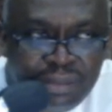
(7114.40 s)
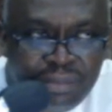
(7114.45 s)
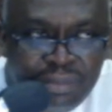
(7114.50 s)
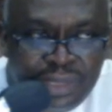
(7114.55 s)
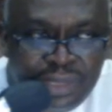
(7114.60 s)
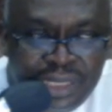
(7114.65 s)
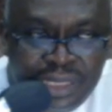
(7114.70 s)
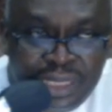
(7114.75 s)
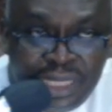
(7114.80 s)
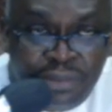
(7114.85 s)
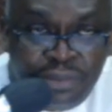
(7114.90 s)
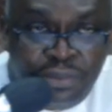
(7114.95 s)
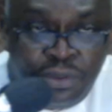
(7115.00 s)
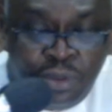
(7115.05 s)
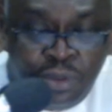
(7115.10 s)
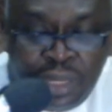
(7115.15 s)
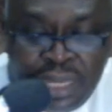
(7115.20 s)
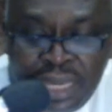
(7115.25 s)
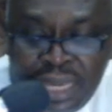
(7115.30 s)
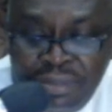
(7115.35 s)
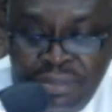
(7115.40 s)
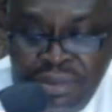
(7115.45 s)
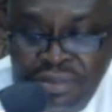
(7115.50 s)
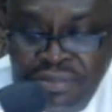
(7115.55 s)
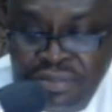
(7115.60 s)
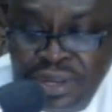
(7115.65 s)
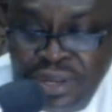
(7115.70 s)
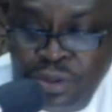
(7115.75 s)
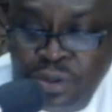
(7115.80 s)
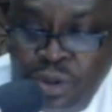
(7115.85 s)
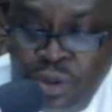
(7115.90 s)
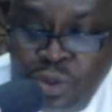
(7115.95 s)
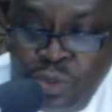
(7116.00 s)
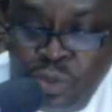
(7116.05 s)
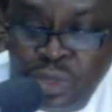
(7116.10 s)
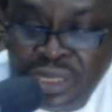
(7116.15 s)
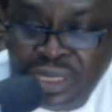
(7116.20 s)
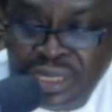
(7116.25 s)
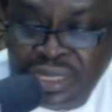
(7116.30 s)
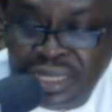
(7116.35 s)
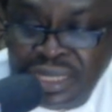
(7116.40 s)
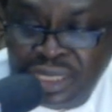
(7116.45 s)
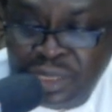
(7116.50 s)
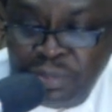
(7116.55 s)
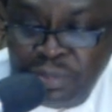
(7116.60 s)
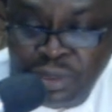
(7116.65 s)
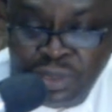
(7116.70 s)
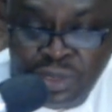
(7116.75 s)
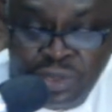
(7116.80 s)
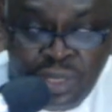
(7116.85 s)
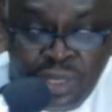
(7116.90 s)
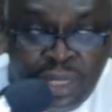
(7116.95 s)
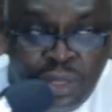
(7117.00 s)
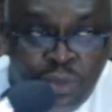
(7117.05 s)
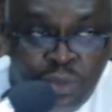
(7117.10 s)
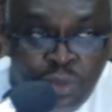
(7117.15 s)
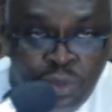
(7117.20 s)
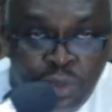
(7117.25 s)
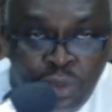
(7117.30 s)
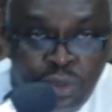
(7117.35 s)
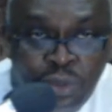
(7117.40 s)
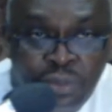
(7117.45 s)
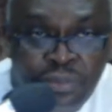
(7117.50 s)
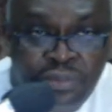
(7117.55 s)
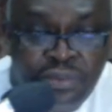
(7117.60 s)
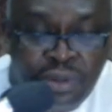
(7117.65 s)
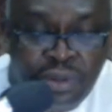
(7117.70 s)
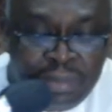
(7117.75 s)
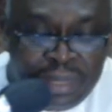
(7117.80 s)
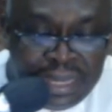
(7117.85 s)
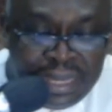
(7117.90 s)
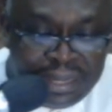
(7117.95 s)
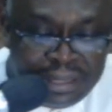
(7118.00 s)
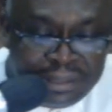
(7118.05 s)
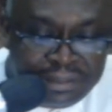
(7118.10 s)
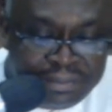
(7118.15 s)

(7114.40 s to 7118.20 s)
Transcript: You see, if you hear me very always respond, so I will know from here.